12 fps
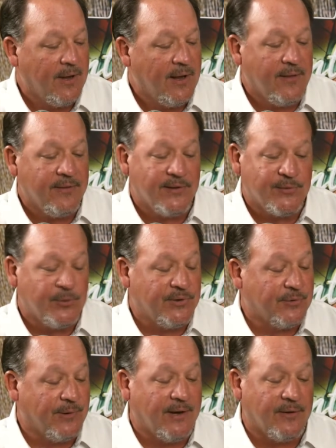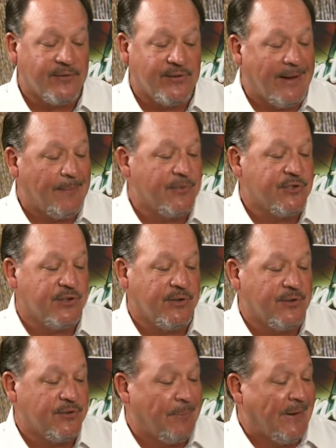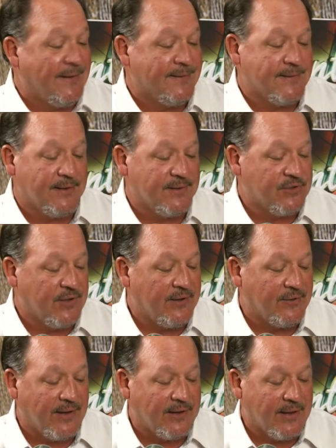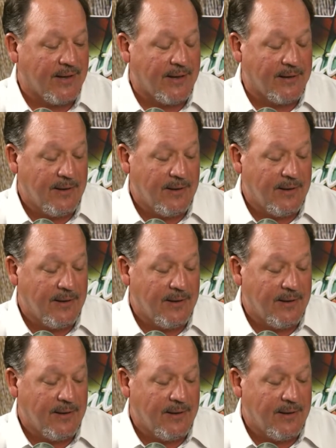This one is great on sandwiches, pizzas, things like that.